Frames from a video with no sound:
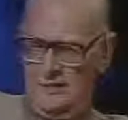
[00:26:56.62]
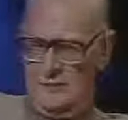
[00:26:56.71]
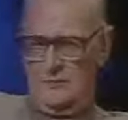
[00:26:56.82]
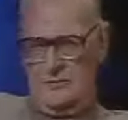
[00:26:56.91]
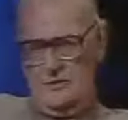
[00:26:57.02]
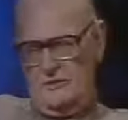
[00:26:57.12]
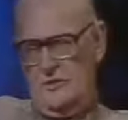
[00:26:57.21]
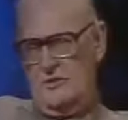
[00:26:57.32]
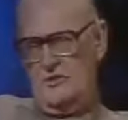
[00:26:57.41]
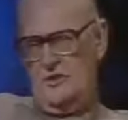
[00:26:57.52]
Well, first of
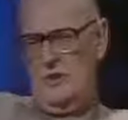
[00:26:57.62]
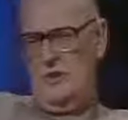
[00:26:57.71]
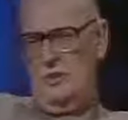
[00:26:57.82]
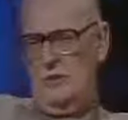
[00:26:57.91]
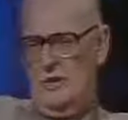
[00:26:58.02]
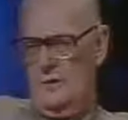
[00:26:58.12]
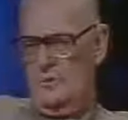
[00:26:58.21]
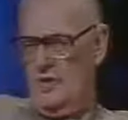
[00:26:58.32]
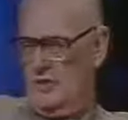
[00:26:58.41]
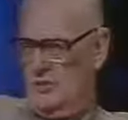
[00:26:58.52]
all, there's no
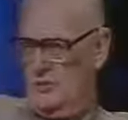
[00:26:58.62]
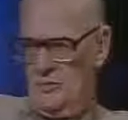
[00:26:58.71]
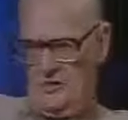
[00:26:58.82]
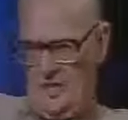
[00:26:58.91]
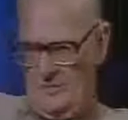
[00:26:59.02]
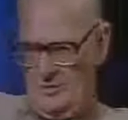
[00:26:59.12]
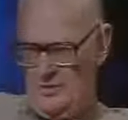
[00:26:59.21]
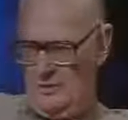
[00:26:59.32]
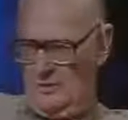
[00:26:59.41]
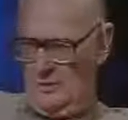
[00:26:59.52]
objection to
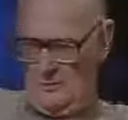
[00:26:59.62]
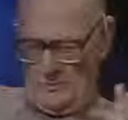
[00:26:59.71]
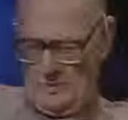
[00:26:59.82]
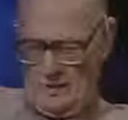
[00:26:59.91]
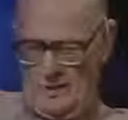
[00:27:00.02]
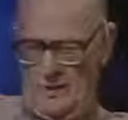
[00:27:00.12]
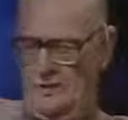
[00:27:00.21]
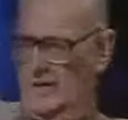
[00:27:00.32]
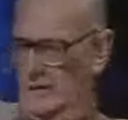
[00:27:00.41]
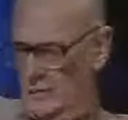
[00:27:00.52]
escapism
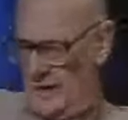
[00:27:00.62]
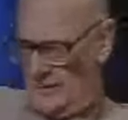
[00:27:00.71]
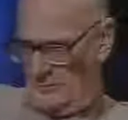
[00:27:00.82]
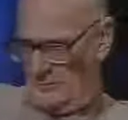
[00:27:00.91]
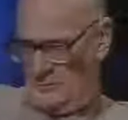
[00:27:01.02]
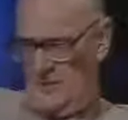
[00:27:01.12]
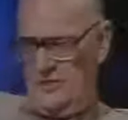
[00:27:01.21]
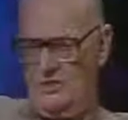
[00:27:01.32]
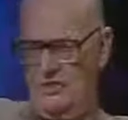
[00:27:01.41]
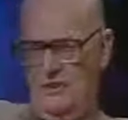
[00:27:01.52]
in the right
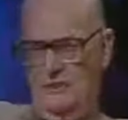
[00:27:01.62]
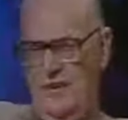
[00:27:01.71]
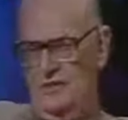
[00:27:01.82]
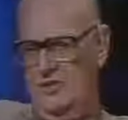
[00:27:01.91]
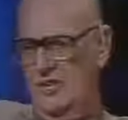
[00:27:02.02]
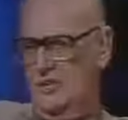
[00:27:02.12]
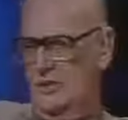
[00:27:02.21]
places. In fact, C.S.